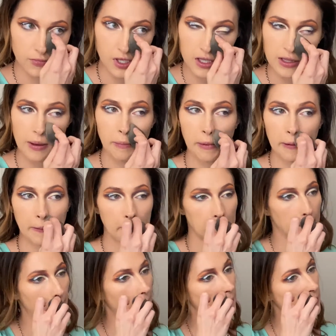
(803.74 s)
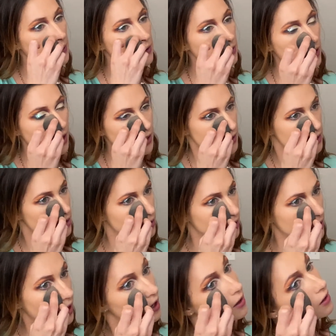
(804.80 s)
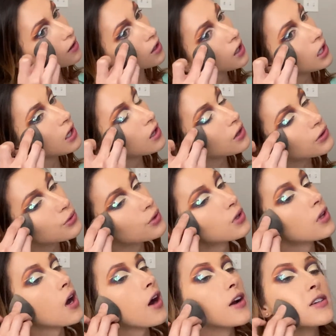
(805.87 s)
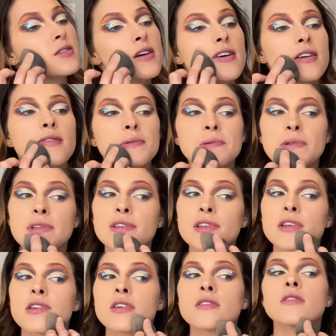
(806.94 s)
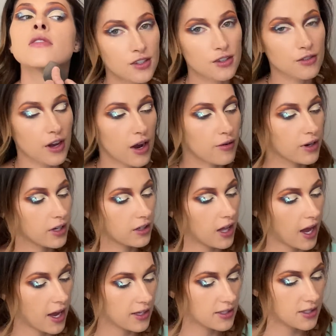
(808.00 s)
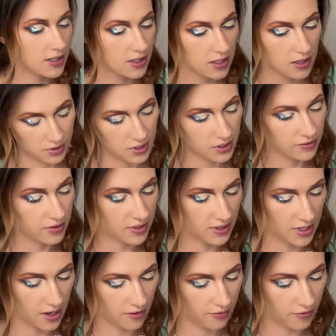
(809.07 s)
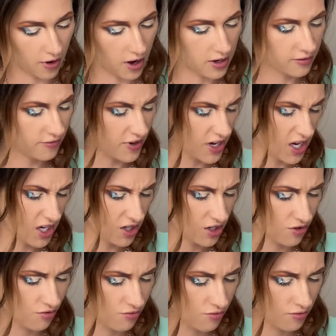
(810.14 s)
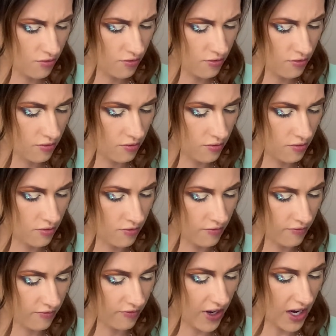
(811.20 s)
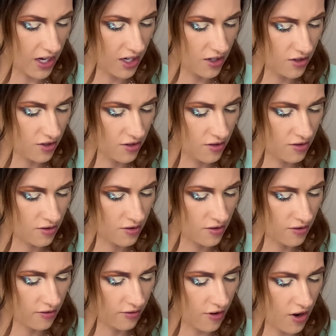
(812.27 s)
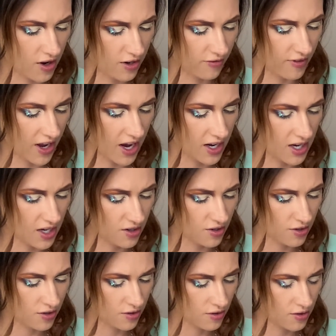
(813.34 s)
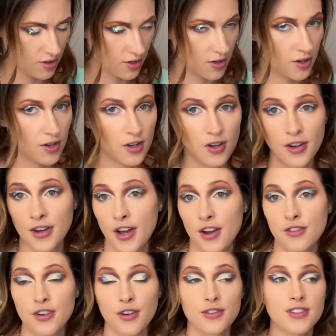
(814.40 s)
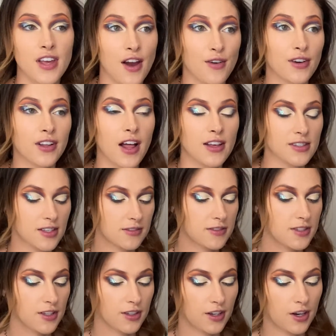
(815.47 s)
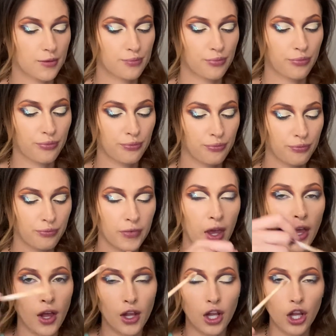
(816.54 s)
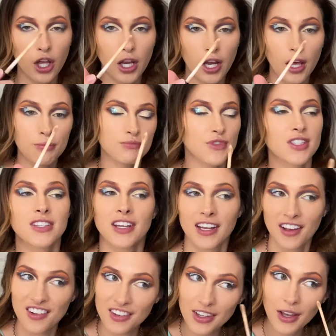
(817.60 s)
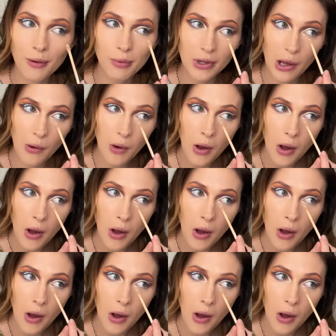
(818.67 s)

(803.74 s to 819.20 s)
Let me know, like, what do you guys do to get through the hard times? New Hourglass. Just even say fawn finish? Vanish. Fawn vanish? I don't know, it's Hourglass concealer. Look it up. Just kidding, I'll link it below.